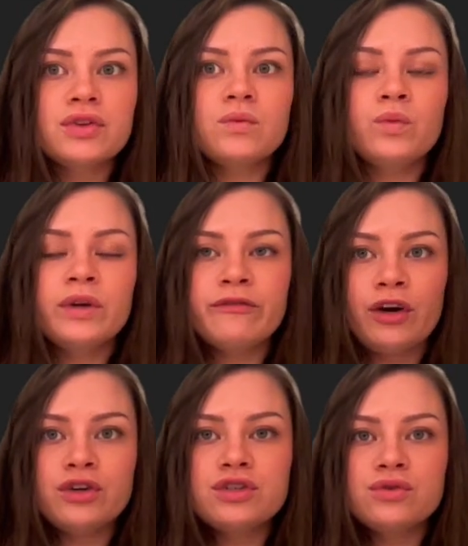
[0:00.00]
we
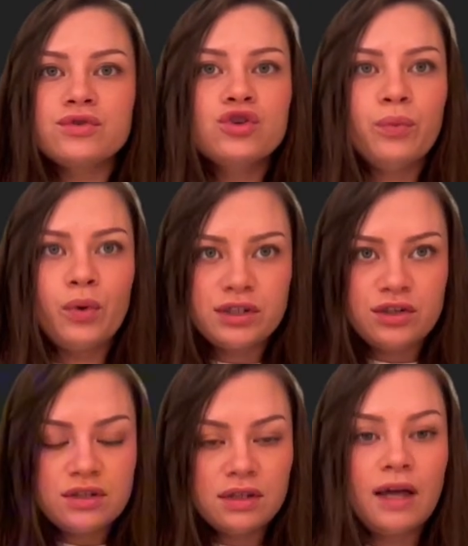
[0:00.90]
first use 2 pointers,
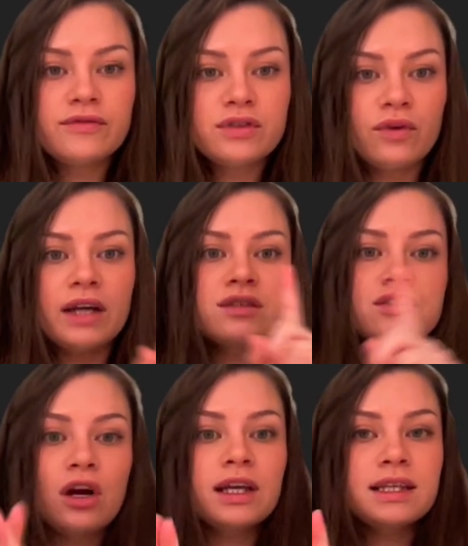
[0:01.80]
left and right,
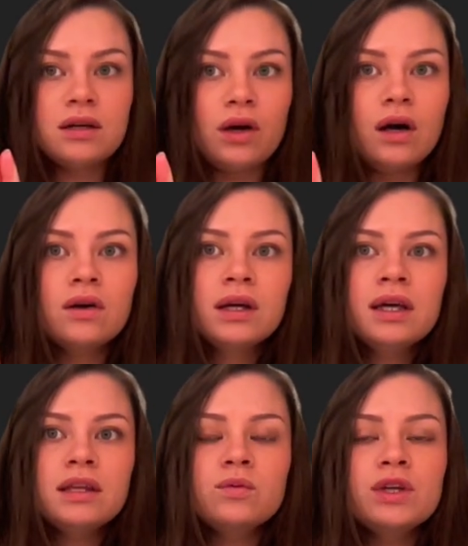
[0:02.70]
starting at 0.
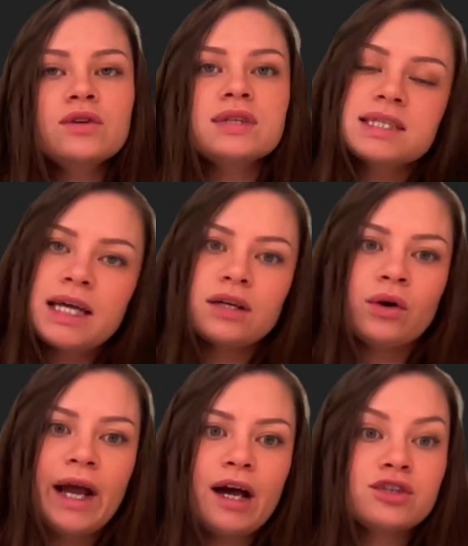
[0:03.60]
Then we use a set or a
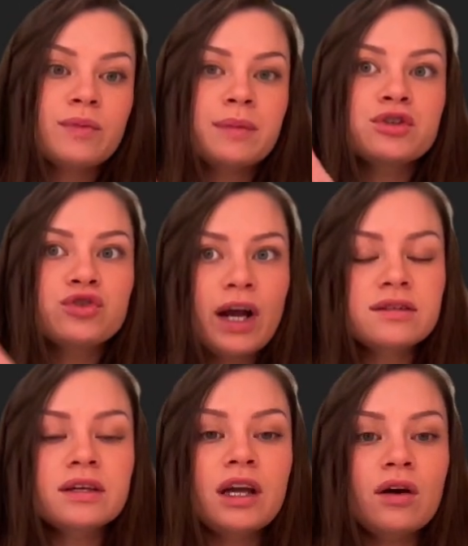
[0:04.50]
hash map to track the
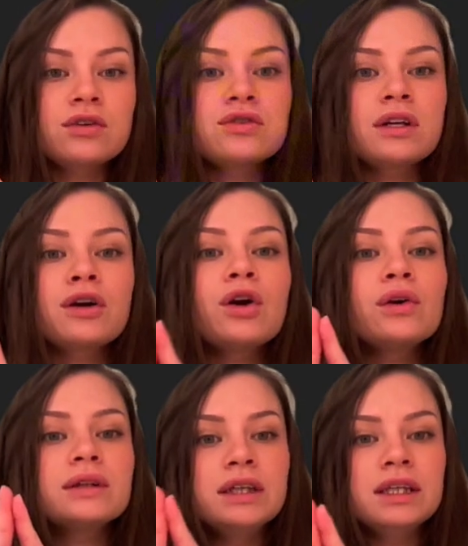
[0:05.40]
characters that are
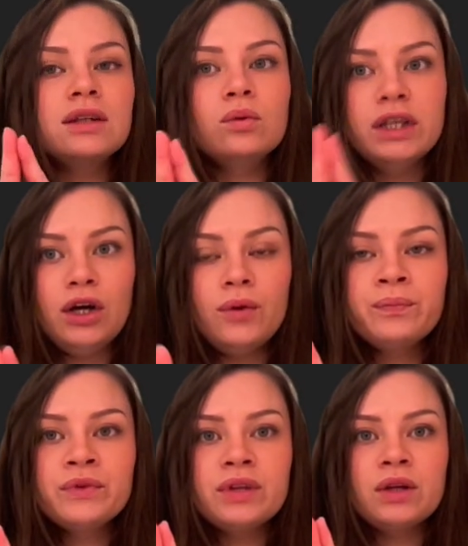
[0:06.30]
currently in the window.
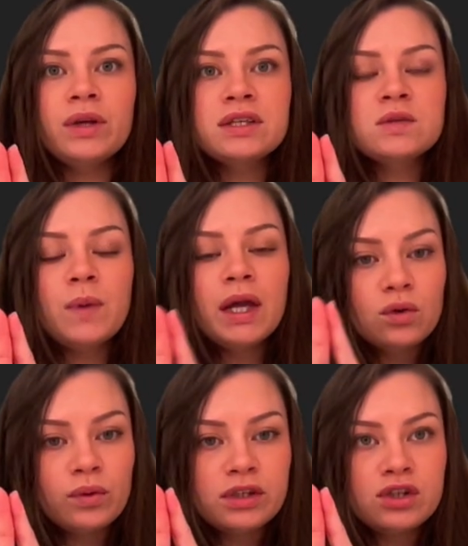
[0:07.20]
Then we expand the
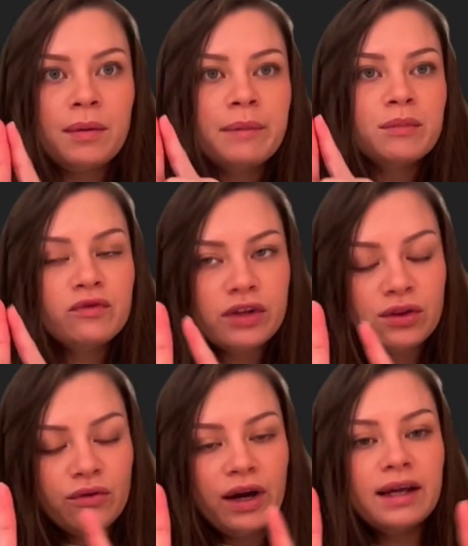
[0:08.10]
window by moving the
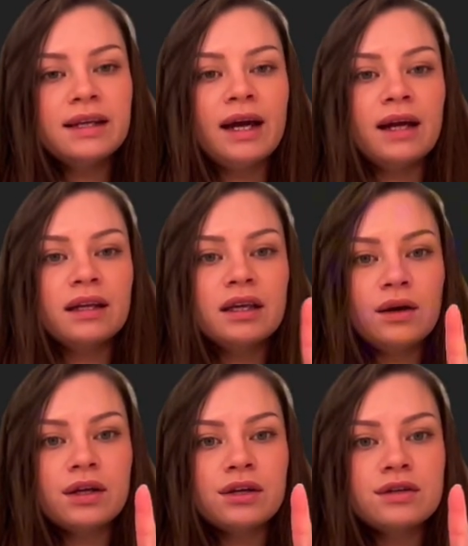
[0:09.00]
right and adding
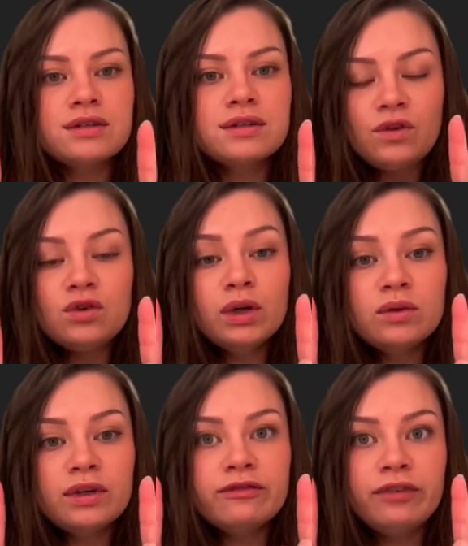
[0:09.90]
characters. When we
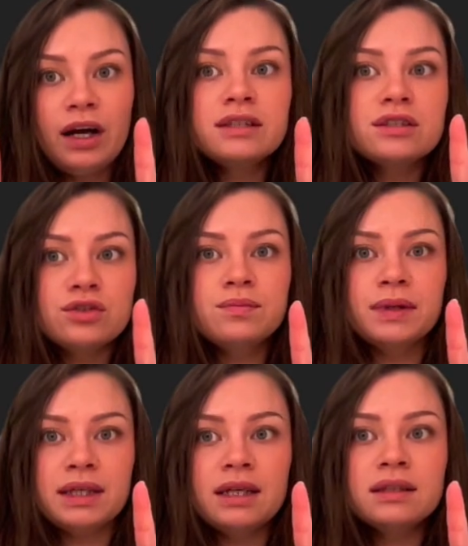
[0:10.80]
find a
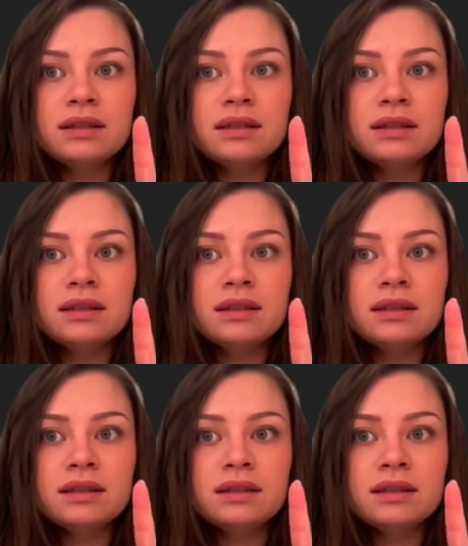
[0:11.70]
duplicate,